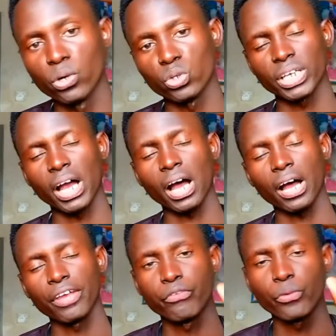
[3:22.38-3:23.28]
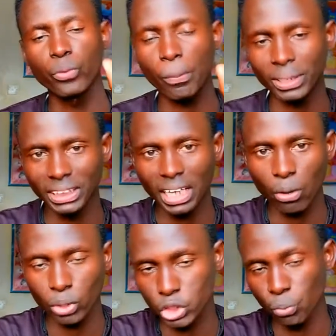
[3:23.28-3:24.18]
Because if your
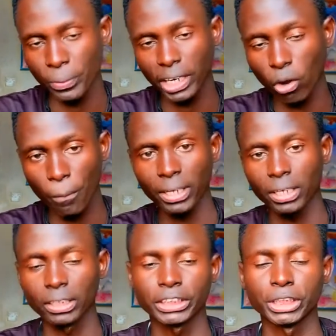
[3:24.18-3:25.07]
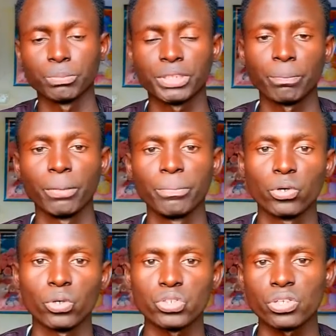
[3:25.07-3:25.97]
partner wants to be in an open relationship simply
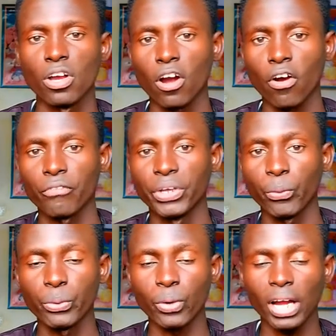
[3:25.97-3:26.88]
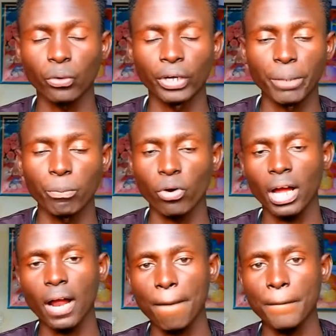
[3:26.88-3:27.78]
because of the way you handle him or
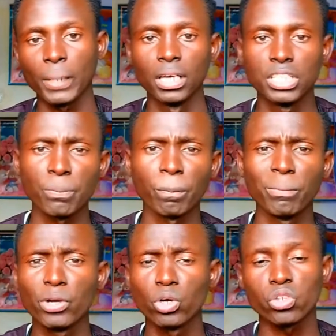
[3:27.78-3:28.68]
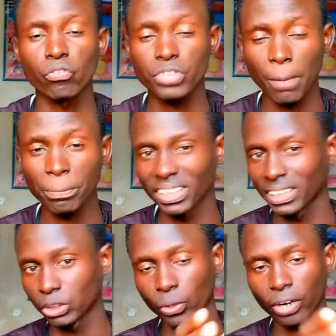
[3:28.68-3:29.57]
her, simply because of
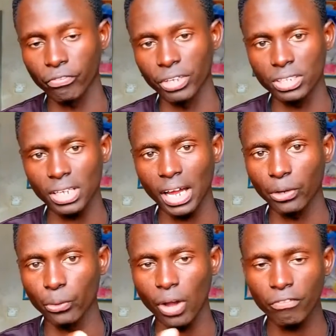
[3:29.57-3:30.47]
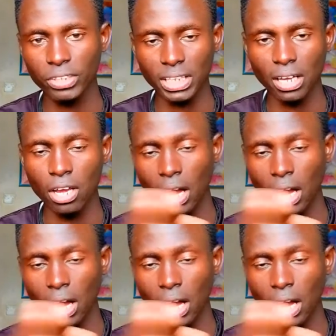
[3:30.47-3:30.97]
something that you can fix and you haven't